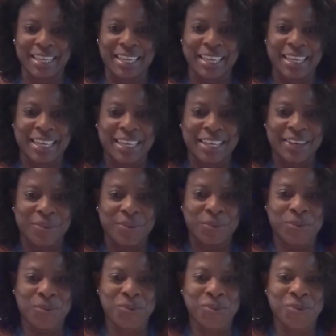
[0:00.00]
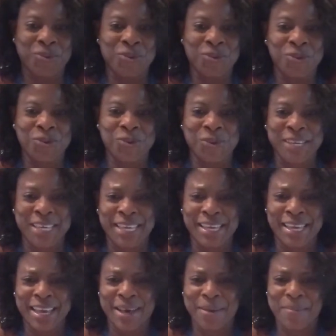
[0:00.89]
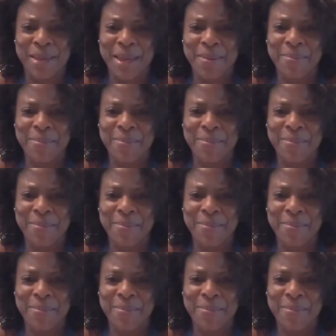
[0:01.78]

Ooh, yeah, baby.